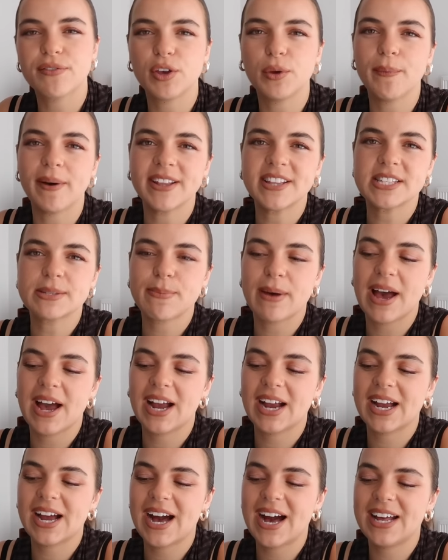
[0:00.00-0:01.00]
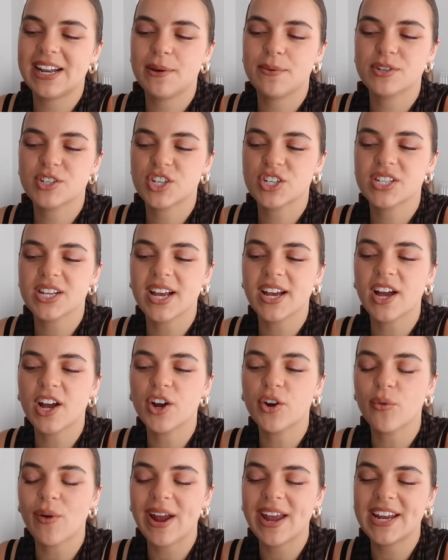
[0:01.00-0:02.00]
a few months back, and it was just like a
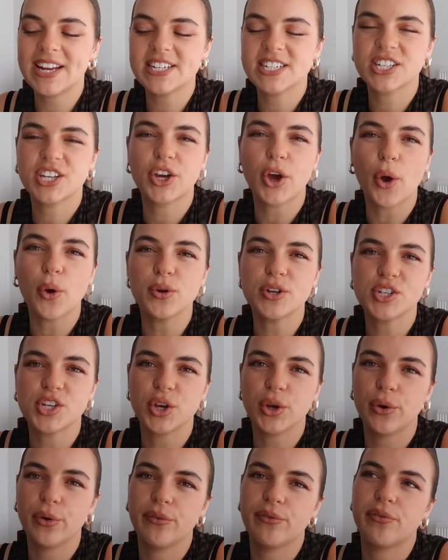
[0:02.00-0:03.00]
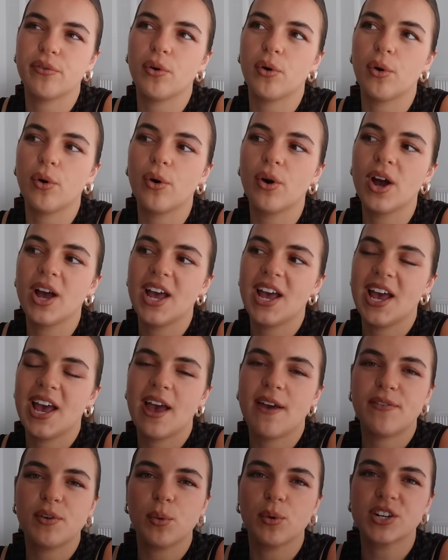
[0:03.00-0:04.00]
great go-to for
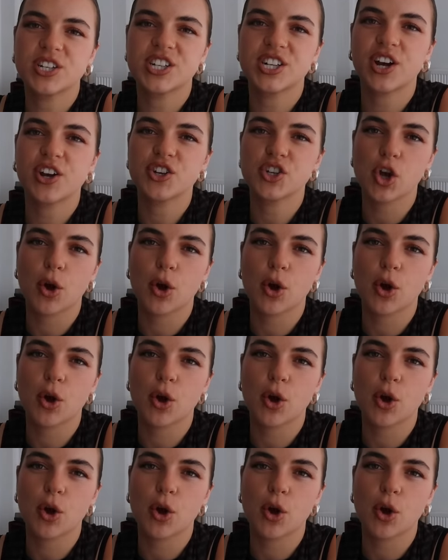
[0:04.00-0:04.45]
if you wanted to go